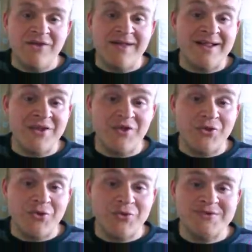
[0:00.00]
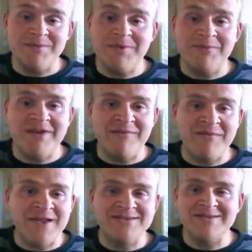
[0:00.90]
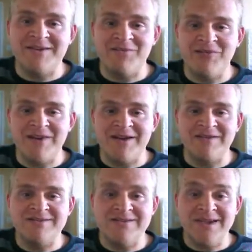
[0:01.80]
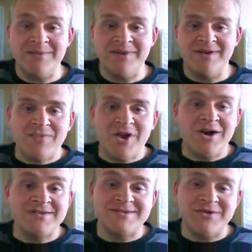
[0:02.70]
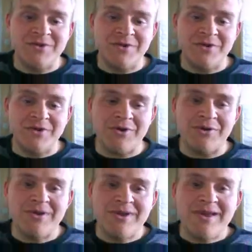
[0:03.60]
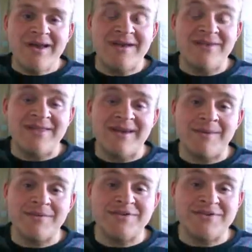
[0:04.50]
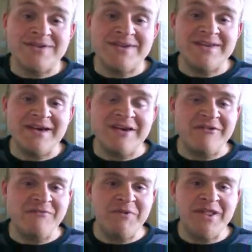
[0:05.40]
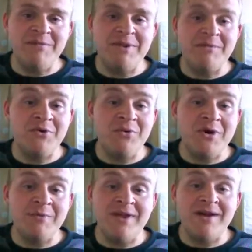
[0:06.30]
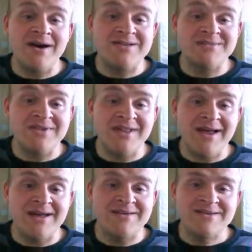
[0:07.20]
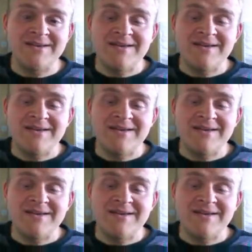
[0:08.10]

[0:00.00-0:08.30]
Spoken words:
That includes the people I've met since I moved down in Tampa. Also, I've had the opportunity of meeting people while being hospitalized,